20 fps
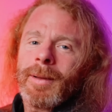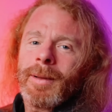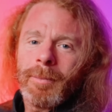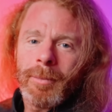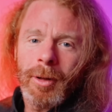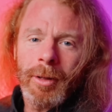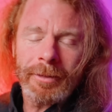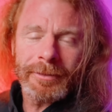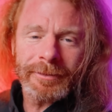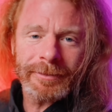
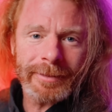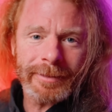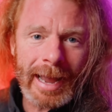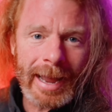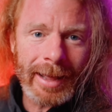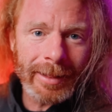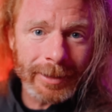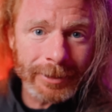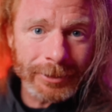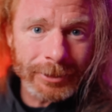Both
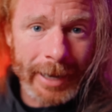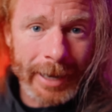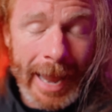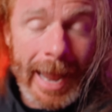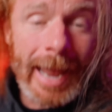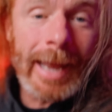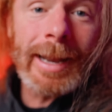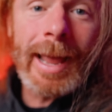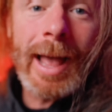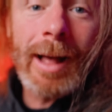stylish
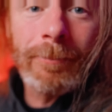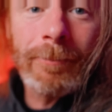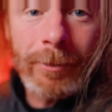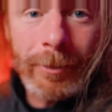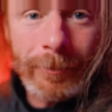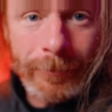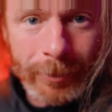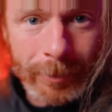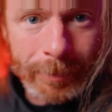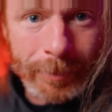and
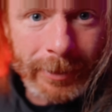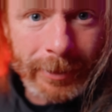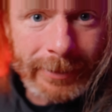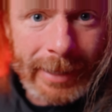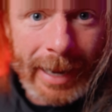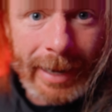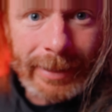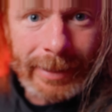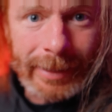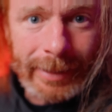helpful for
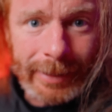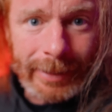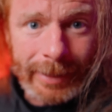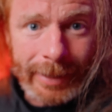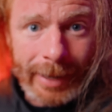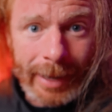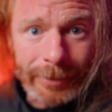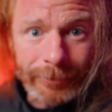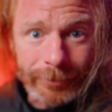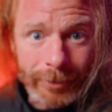protecting
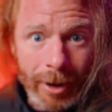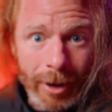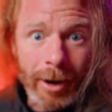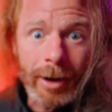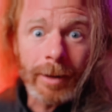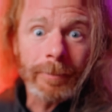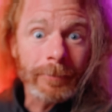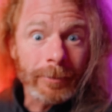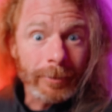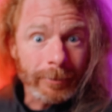against
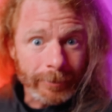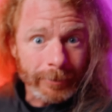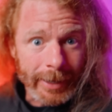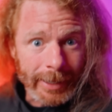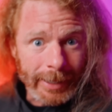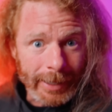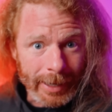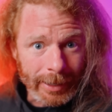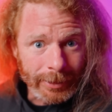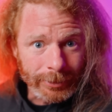harmful
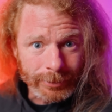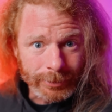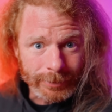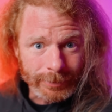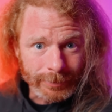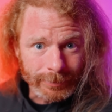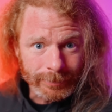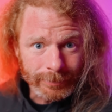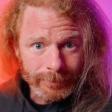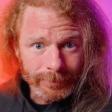radiation.